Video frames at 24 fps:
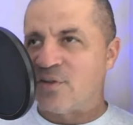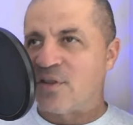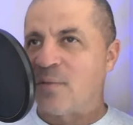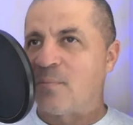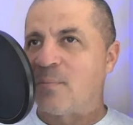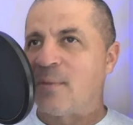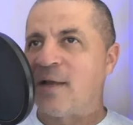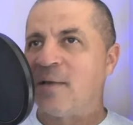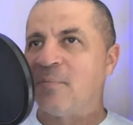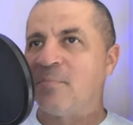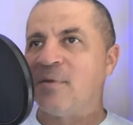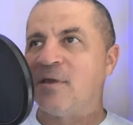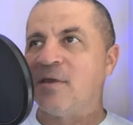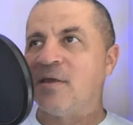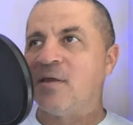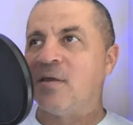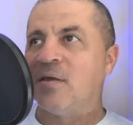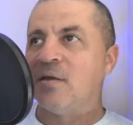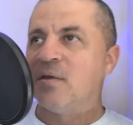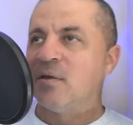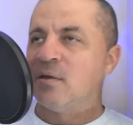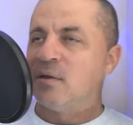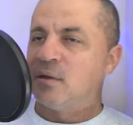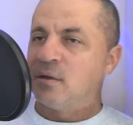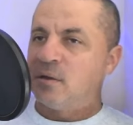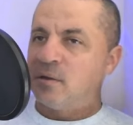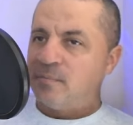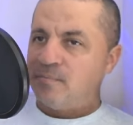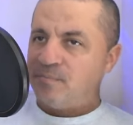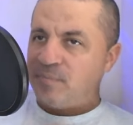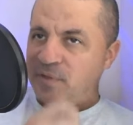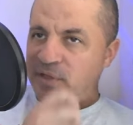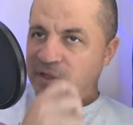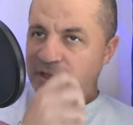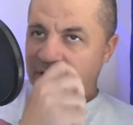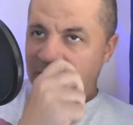They might be,
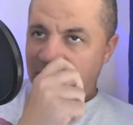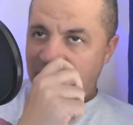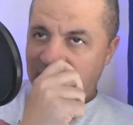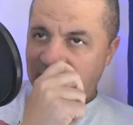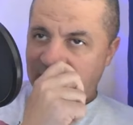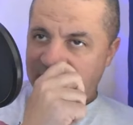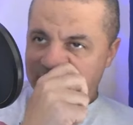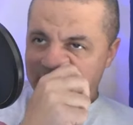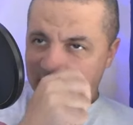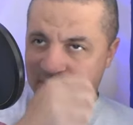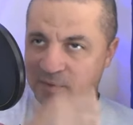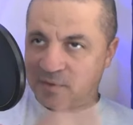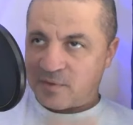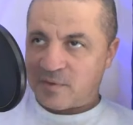you know, like